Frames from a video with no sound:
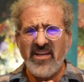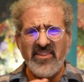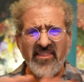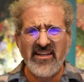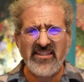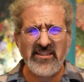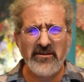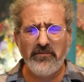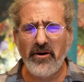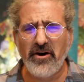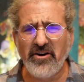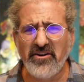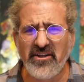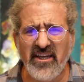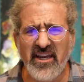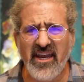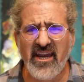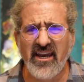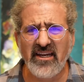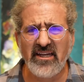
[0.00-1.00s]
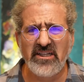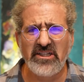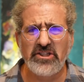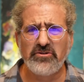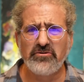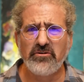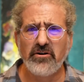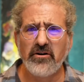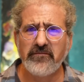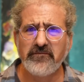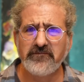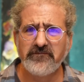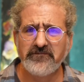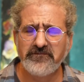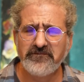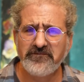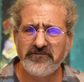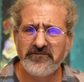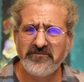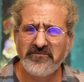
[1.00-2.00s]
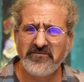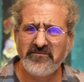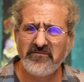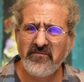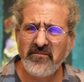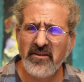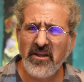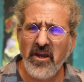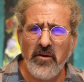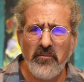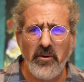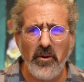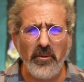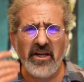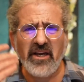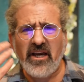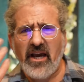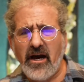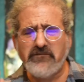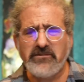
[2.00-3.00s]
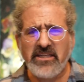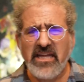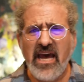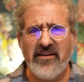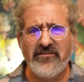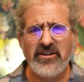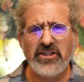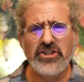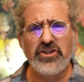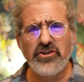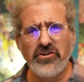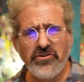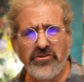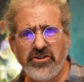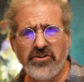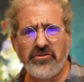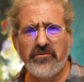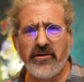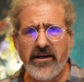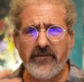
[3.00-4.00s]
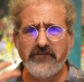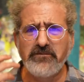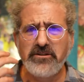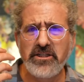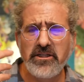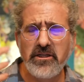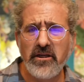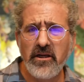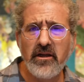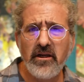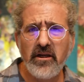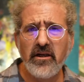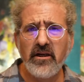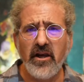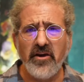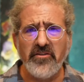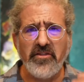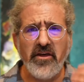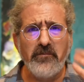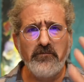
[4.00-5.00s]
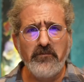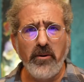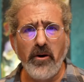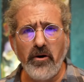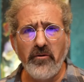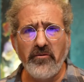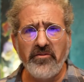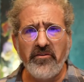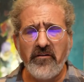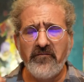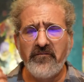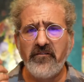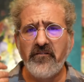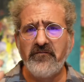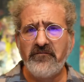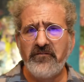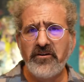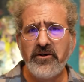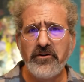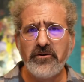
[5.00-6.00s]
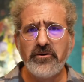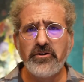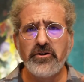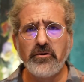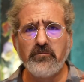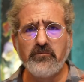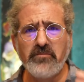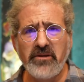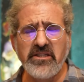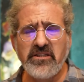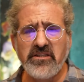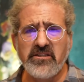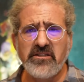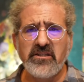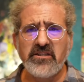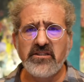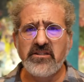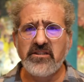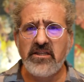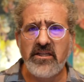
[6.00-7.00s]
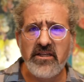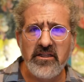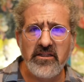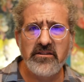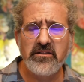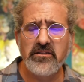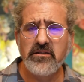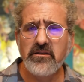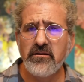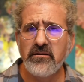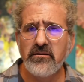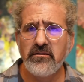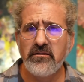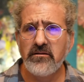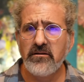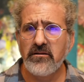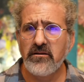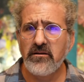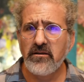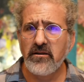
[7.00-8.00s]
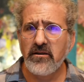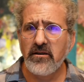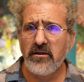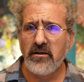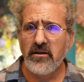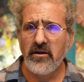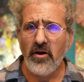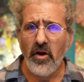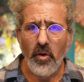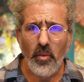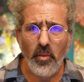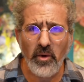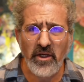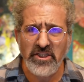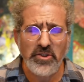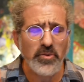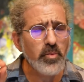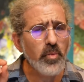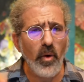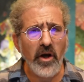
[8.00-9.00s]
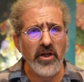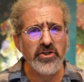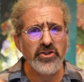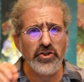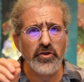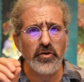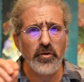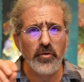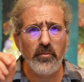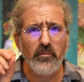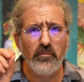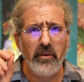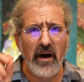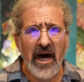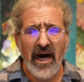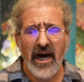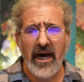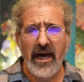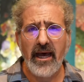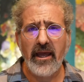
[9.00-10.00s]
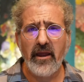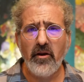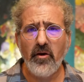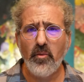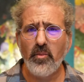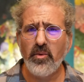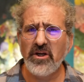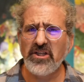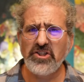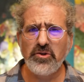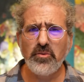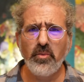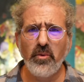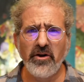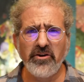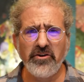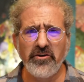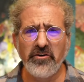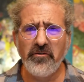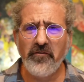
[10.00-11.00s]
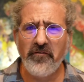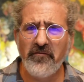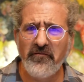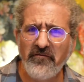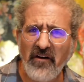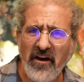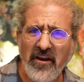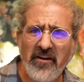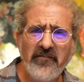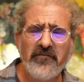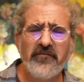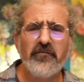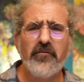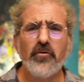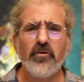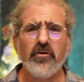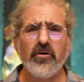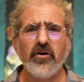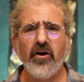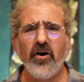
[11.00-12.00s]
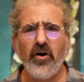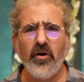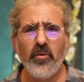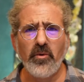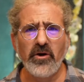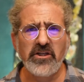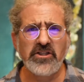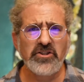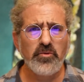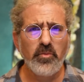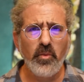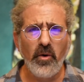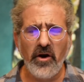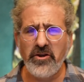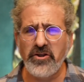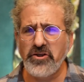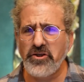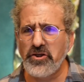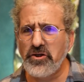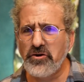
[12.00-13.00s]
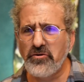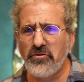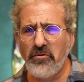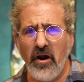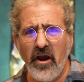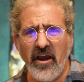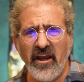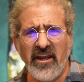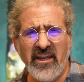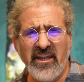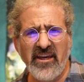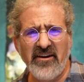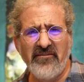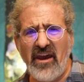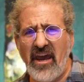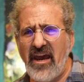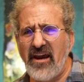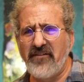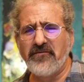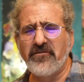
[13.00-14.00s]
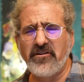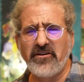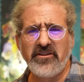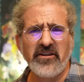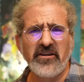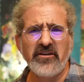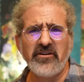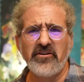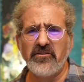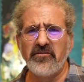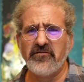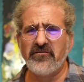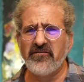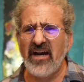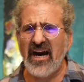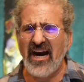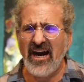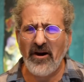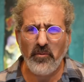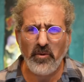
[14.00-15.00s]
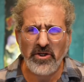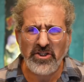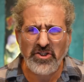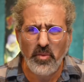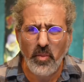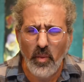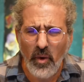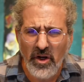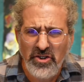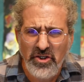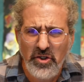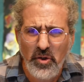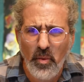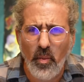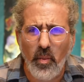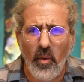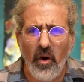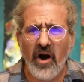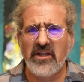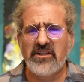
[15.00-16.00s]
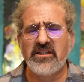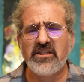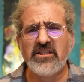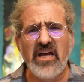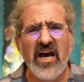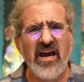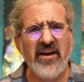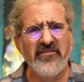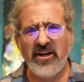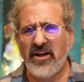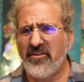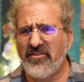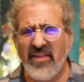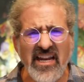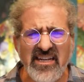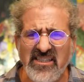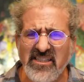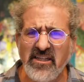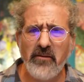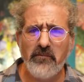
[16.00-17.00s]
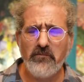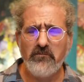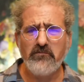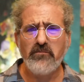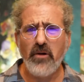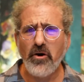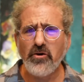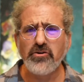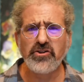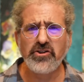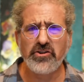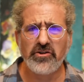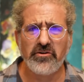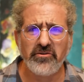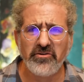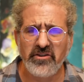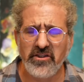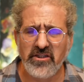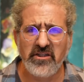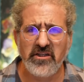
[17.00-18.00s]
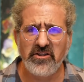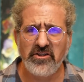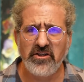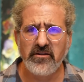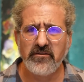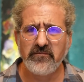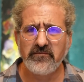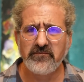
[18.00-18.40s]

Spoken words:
That's the part you can't control. But when it comes to having 2 scripts that both fulfill your business needs, which one you buy, which one you fight for, which one you give everything you've got, which one you want to dive in on, that's an emotional decision.